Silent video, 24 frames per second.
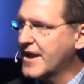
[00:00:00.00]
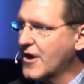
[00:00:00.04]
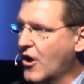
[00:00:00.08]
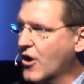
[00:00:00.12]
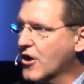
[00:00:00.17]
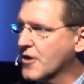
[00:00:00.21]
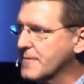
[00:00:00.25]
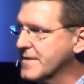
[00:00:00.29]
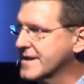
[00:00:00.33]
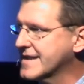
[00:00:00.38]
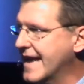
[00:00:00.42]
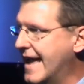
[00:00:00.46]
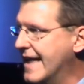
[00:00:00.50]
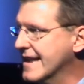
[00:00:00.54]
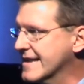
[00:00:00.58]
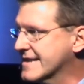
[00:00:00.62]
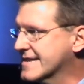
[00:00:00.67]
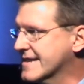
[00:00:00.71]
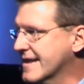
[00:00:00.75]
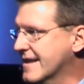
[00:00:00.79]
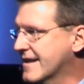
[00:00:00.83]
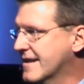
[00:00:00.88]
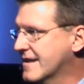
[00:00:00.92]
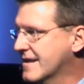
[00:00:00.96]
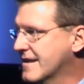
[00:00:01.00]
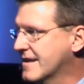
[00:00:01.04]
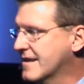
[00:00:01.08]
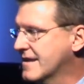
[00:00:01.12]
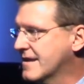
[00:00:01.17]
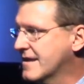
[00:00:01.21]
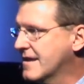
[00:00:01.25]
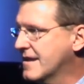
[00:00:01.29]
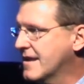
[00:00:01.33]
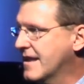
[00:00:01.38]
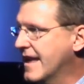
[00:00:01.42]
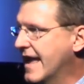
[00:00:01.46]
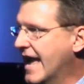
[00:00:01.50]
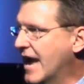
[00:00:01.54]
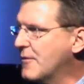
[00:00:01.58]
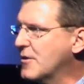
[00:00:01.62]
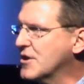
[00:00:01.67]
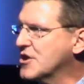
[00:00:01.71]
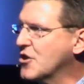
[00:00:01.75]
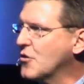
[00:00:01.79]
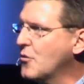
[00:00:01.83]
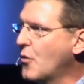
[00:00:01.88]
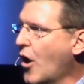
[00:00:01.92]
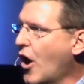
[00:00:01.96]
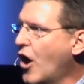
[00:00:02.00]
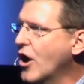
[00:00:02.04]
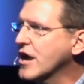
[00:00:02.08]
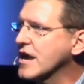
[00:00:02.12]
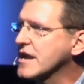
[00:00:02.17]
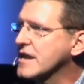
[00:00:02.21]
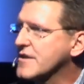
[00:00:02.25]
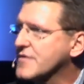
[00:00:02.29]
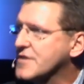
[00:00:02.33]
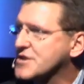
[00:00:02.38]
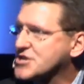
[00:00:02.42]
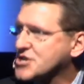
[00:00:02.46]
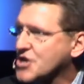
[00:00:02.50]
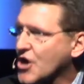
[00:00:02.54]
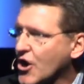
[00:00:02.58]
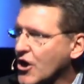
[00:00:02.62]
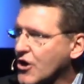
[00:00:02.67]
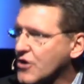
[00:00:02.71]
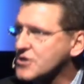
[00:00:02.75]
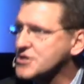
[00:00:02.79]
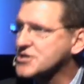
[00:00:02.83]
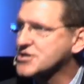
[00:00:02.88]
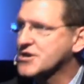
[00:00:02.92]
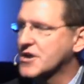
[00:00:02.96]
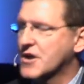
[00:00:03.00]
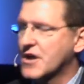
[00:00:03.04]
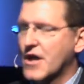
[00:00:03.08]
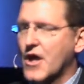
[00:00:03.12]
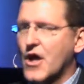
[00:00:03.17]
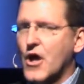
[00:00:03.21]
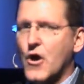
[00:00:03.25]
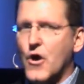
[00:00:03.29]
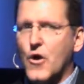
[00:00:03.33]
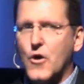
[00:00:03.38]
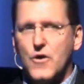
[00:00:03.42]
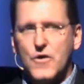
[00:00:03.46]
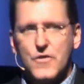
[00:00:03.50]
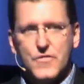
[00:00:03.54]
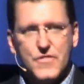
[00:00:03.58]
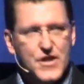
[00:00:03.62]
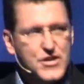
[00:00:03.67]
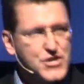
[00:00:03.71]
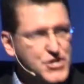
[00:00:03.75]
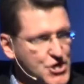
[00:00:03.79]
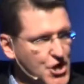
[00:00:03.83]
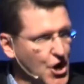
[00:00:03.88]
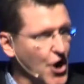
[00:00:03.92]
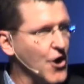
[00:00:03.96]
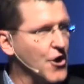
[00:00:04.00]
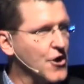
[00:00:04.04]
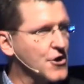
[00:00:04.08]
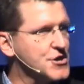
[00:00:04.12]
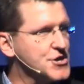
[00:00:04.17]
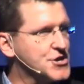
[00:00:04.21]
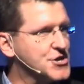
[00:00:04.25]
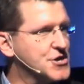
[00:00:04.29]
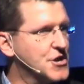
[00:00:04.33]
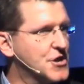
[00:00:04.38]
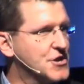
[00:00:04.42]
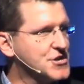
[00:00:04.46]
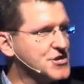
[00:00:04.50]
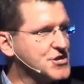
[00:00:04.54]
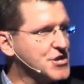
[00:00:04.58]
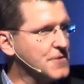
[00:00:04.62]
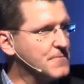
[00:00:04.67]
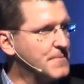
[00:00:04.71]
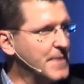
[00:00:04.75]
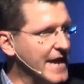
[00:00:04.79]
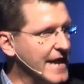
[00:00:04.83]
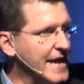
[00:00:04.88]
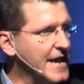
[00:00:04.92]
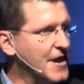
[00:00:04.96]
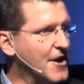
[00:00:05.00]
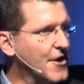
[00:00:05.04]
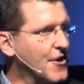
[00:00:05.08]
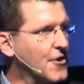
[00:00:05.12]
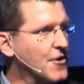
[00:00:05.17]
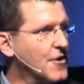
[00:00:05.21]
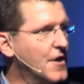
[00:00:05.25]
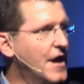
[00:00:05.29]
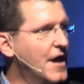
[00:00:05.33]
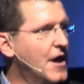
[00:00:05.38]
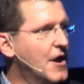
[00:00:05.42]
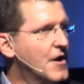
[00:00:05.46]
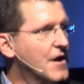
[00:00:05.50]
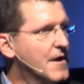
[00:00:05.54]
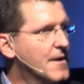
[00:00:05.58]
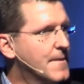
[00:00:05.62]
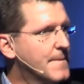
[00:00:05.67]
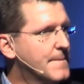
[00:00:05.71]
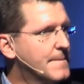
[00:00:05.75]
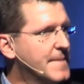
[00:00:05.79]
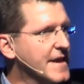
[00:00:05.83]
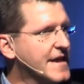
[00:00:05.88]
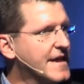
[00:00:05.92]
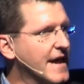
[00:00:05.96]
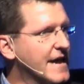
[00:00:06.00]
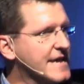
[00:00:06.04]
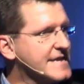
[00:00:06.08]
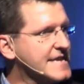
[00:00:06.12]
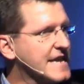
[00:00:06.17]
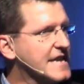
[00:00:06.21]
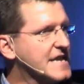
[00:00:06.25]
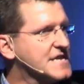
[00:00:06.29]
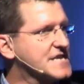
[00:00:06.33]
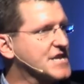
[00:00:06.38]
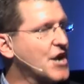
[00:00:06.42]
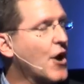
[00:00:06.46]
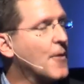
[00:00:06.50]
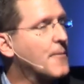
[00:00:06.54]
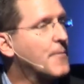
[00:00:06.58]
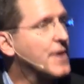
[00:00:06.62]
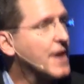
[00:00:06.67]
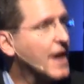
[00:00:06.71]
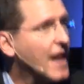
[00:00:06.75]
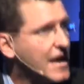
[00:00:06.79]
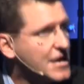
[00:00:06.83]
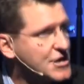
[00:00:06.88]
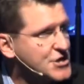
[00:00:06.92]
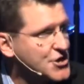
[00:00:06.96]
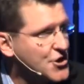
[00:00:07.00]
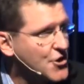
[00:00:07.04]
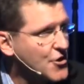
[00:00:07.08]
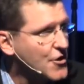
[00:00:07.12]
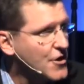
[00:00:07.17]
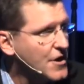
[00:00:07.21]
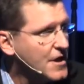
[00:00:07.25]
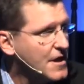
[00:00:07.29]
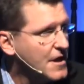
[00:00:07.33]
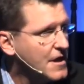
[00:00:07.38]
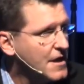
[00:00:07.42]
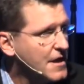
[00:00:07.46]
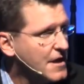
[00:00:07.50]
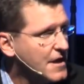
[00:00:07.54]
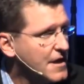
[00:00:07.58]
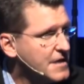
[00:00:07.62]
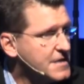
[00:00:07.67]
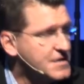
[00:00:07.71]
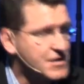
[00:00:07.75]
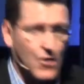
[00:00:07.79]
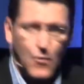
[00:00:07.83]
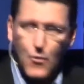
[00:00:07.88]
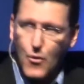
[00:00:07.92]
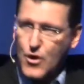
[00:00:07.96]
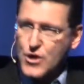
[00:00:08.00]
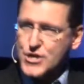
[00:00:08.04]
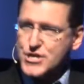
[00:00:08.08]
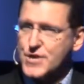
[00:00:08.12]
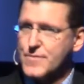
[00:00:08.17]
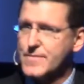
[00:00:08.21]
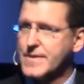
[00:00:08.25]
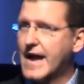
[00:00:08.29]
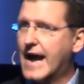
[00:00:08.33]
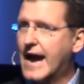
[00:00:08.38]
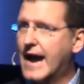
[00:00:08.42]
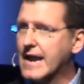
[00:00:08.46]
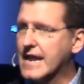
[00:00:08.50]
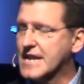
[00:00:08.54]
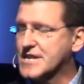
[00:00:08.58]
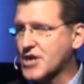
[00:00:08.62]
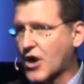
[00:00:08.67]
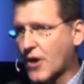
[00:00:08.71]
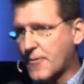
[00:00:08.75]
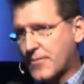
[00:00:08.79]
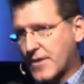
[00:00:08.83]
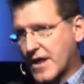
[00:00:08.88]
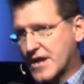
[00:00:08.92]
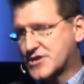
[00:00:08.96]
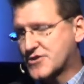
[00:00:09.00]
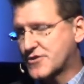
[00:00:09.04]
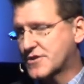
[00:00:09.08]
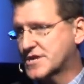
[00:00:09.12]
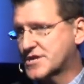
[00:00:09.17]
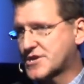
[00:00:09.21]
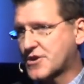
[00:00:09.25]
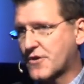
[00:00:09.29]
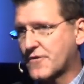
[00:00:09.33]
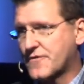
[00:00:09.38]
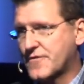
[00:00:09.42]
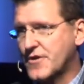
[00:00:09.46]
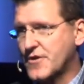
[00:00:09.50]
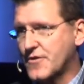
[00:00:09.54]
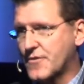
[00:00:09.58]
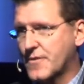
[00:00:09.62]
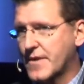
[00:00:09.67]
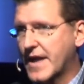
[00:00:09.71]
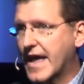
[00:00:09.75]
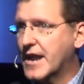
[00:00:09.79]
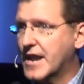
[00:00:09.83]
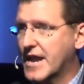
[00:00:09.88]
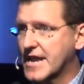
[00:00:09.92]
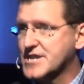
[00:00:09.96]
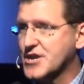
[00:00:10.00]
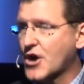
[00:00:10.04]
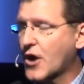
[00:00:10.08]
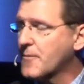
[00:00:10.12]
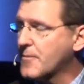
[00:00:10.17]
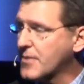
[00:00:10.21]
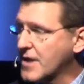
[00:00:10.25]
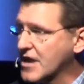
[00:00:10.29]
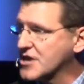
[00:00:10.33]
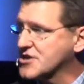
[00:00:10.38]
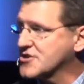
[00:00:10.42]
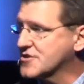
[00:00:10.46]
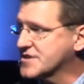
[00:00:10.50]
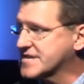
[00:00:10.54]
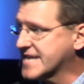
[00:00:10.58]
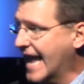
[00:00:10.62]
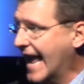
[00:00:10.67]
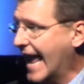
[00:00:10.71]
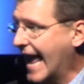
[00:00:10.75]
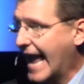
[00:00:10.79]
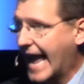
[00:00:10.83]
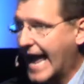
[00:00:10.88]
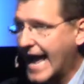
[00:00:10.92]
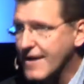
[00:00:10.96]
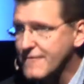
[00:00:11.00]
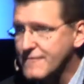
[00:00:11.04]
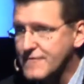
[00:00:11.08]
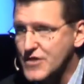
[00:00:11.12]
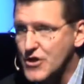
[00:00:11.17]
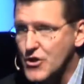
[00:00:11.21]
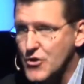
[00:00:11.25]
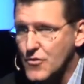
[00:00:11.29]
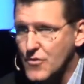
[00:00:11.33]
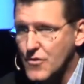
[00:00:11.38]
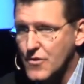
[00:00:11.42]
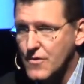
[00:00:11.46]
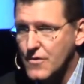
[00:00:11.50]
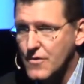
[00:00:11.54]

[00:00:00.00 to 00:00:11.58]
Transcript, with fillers: heart mentality. And when you walk into the church, the church should be here because it is our pleasure to worship God, it's our pleasure to serve you, and it's our pleasure to have you